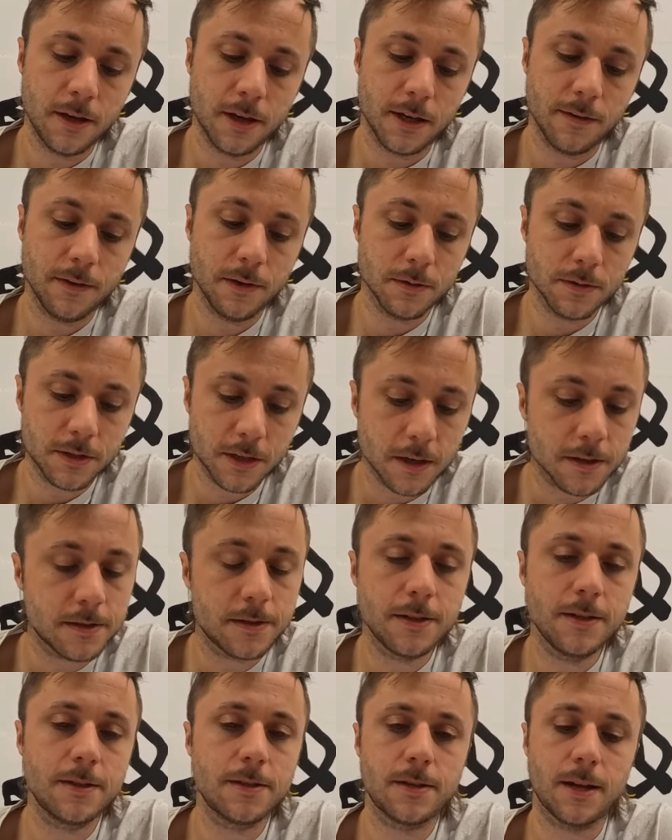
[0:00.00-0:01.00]
If you adjust
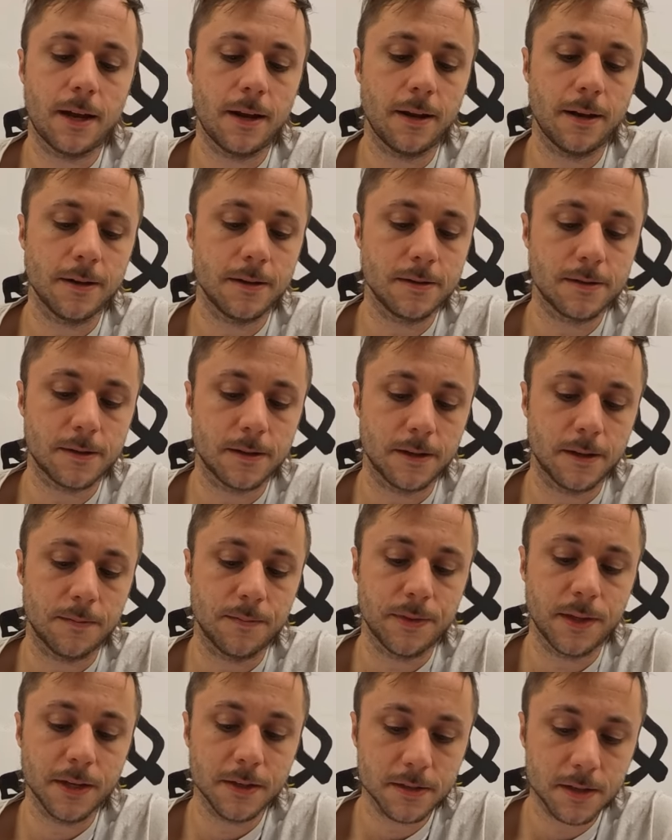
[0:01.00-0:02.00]
these settings,
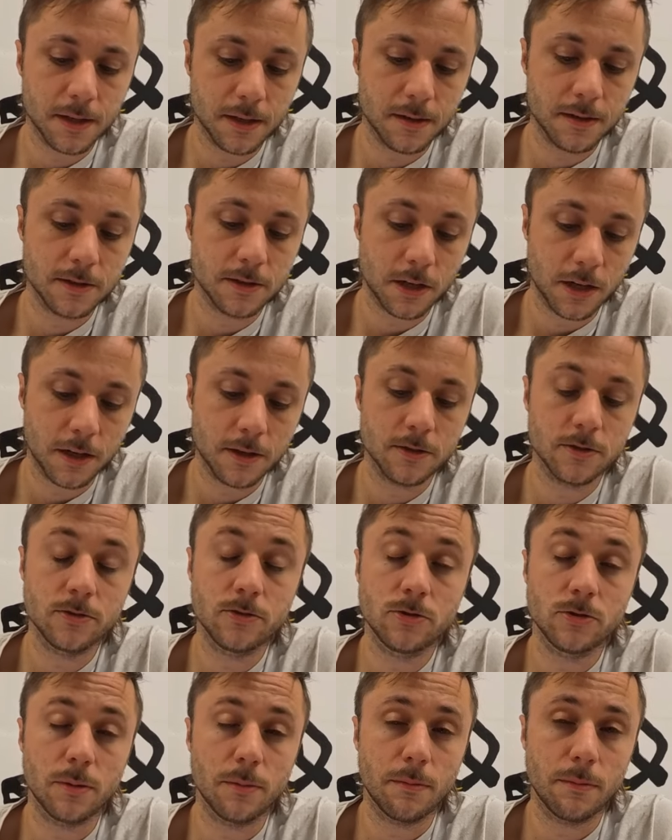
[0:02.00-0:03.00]
things can change
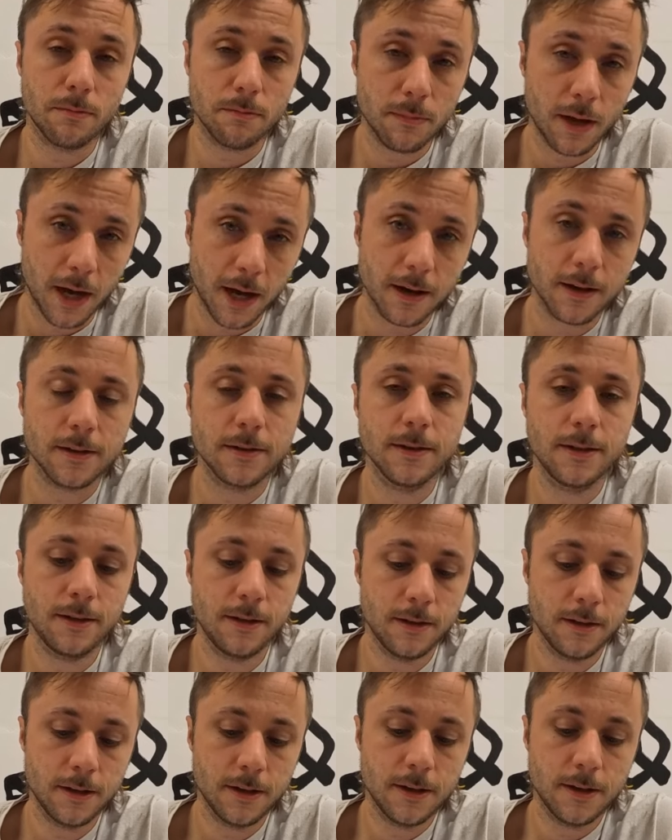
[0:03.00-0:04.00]

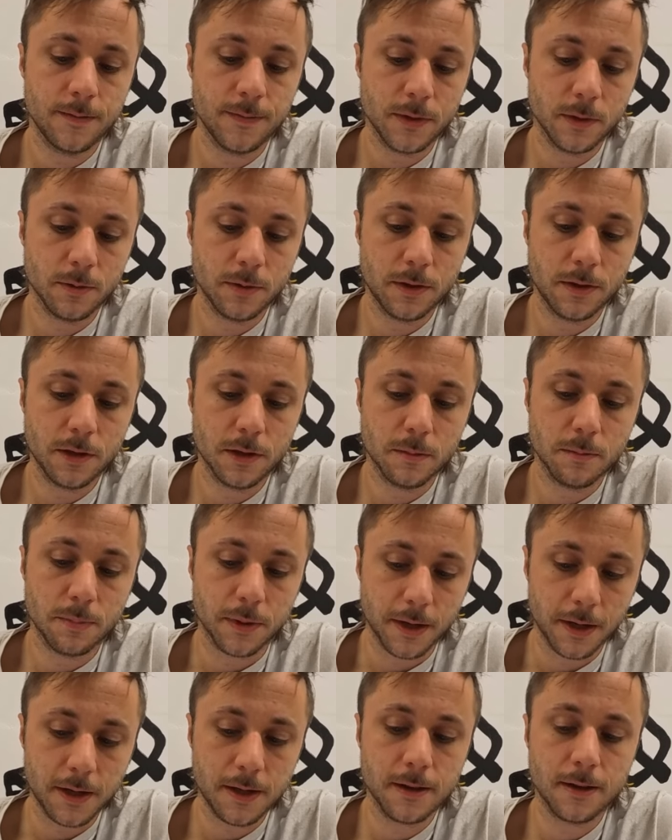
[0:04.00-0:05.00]
dramatically with your
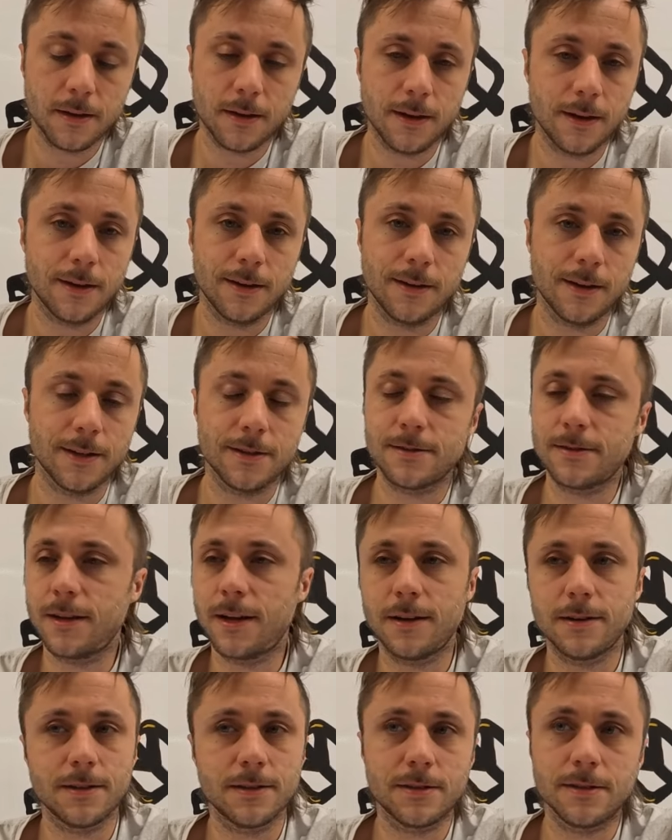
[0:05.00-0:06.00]
bike, and that's
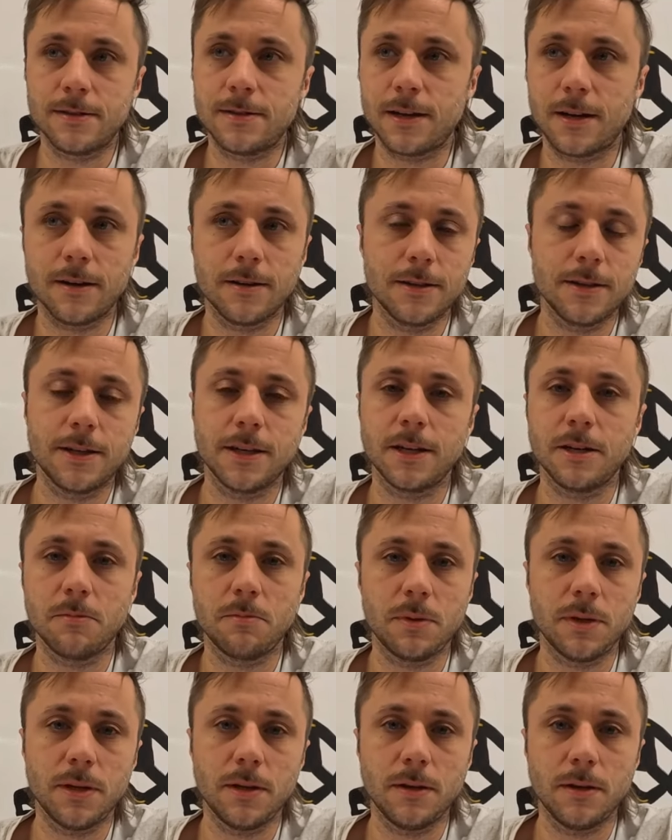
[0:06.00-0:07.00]
not necessarily going to
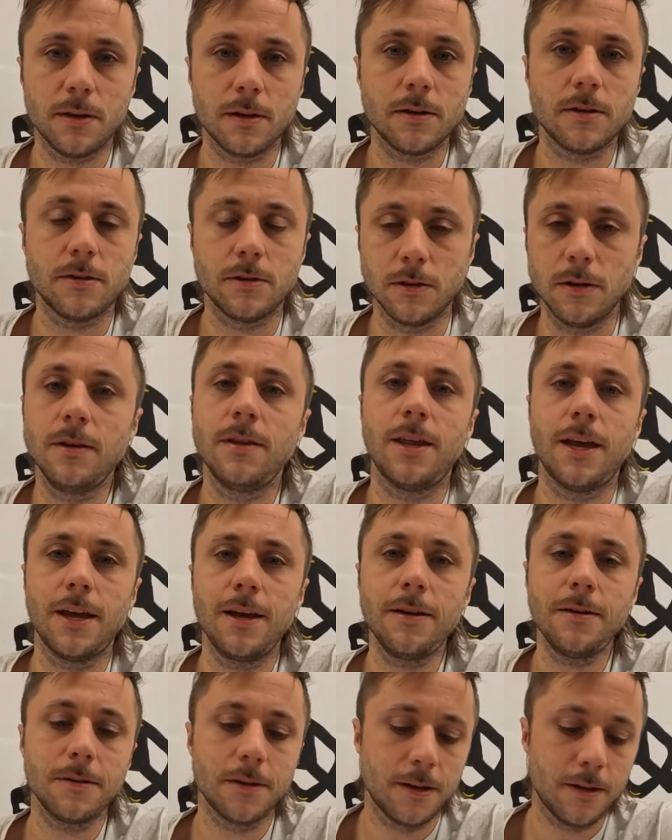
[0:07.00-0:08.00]
be a good
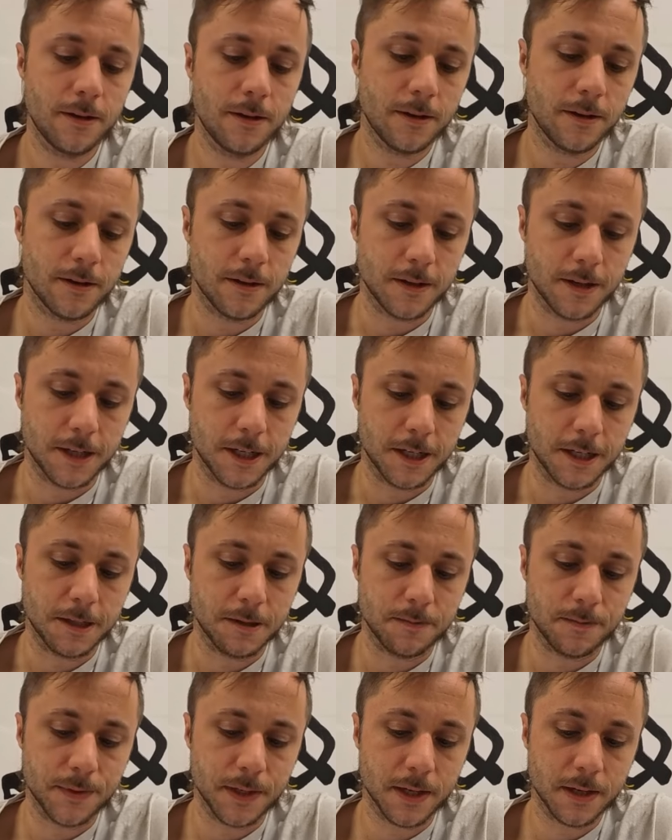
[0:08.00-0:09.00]
thing.
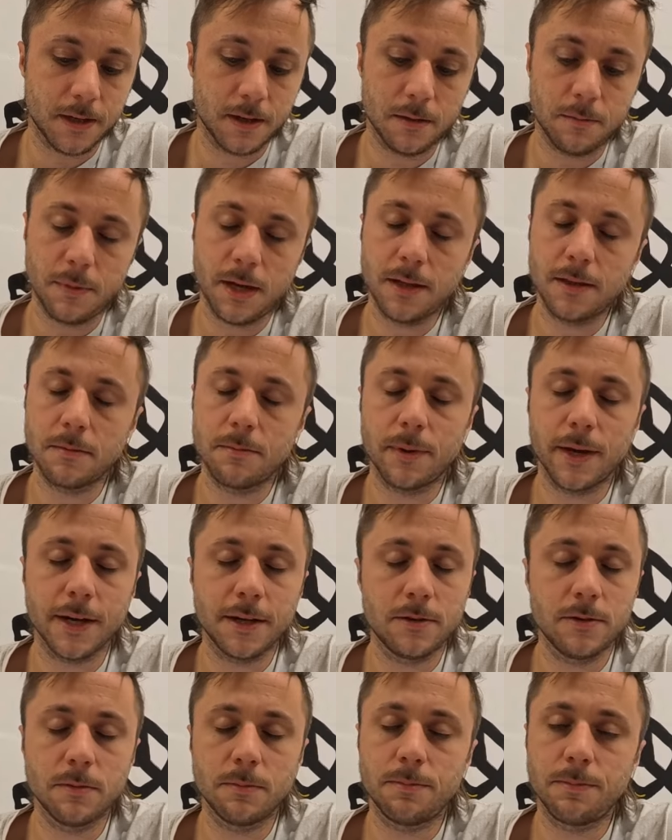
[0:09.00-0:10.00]
It could make the
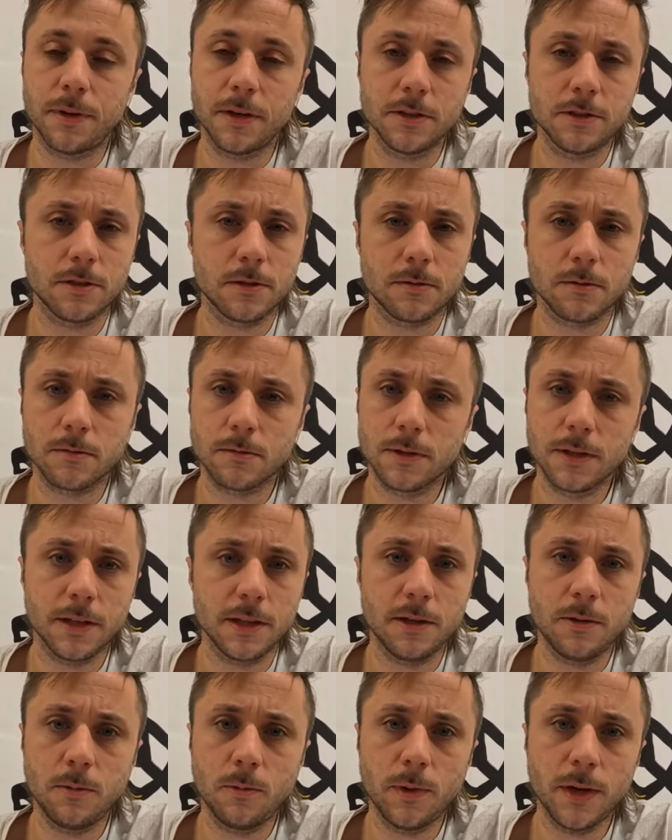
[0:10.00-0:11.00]
bike do a bunch of
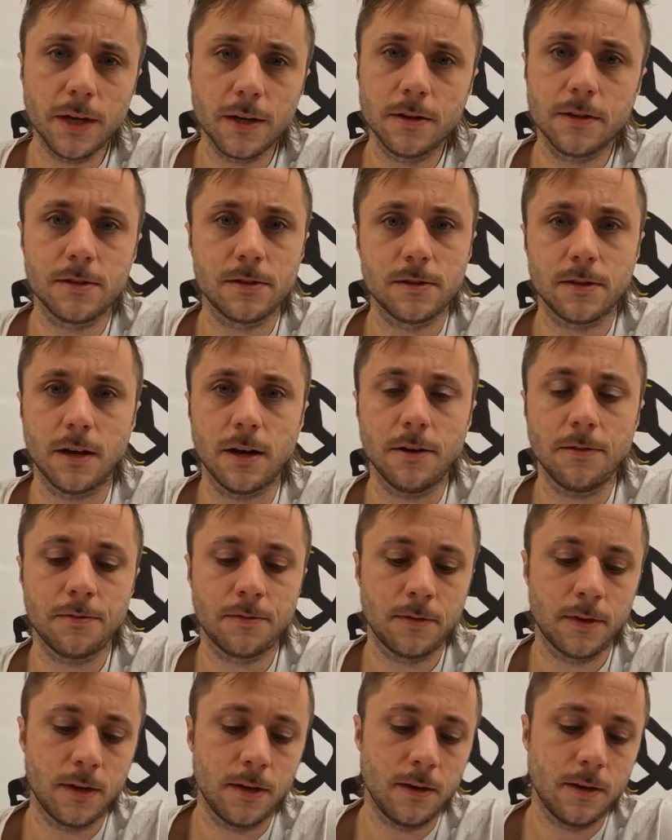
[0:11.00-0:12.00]
really weird
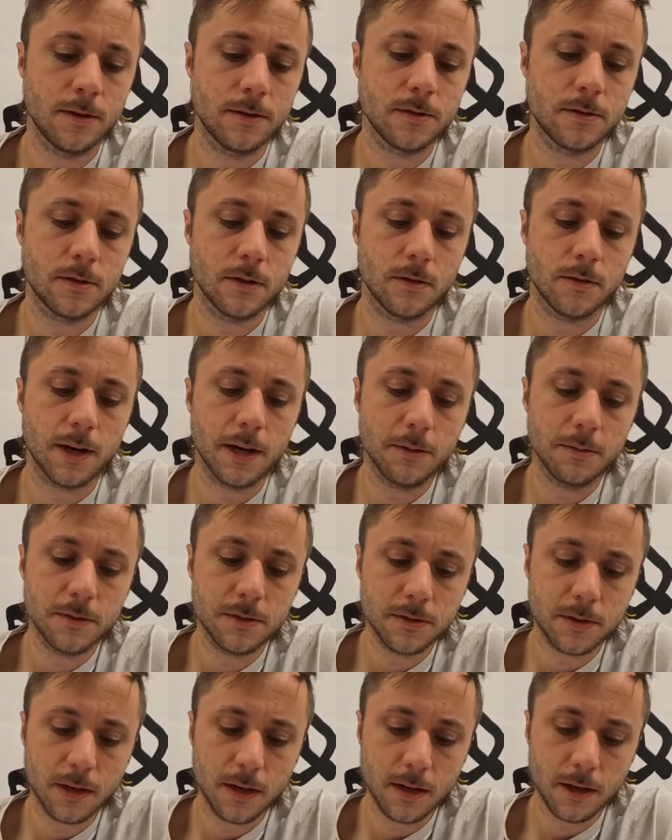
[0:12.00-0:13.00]
stuff, so I would
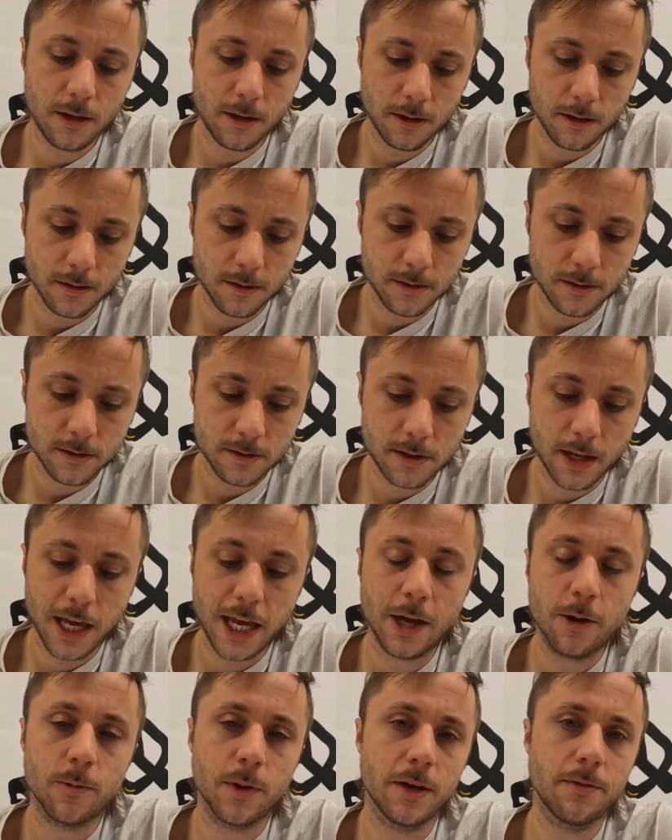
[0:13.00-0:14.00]
say
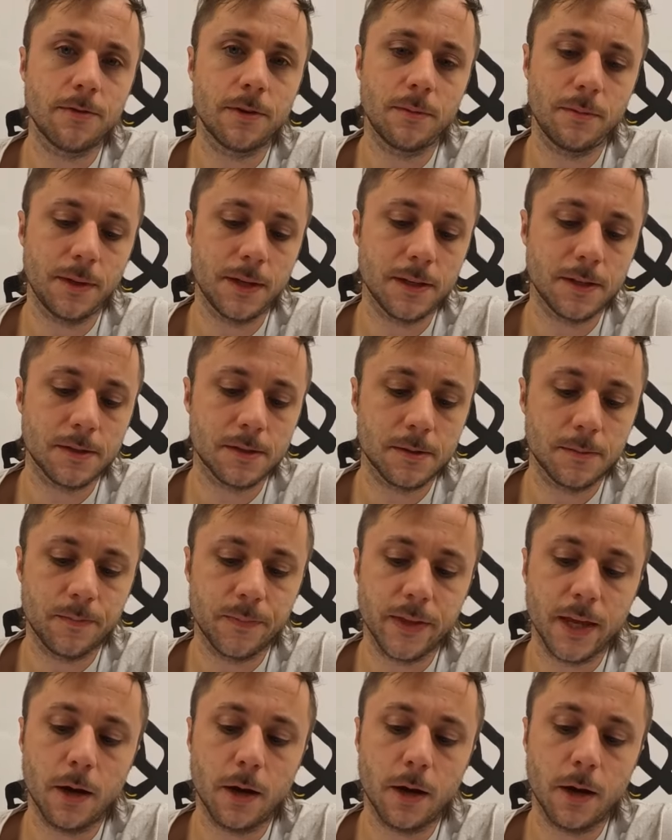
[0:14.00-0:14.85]
stay away from this.